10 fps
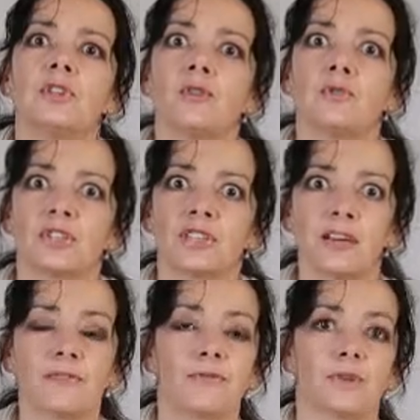no
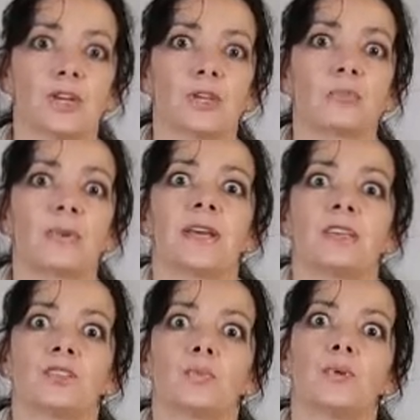shelf
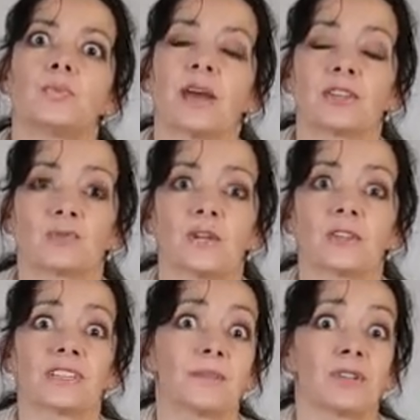place to put my
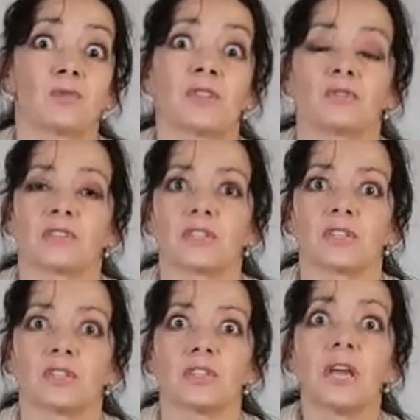sweaters and my sweater
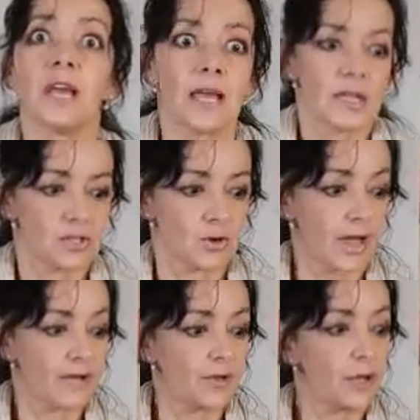dresses on, so
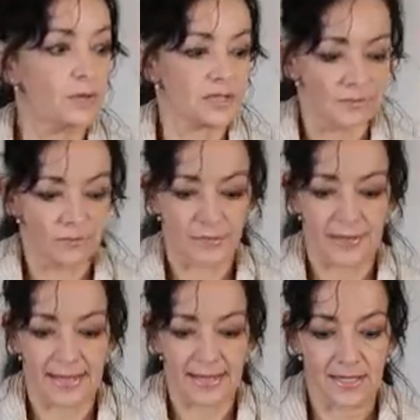I have almost
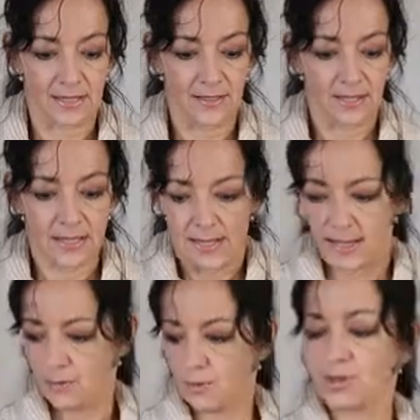everything hanging.
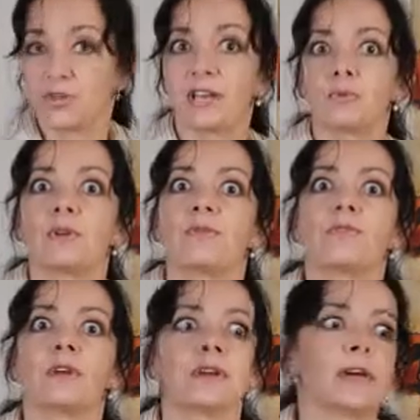And what you get with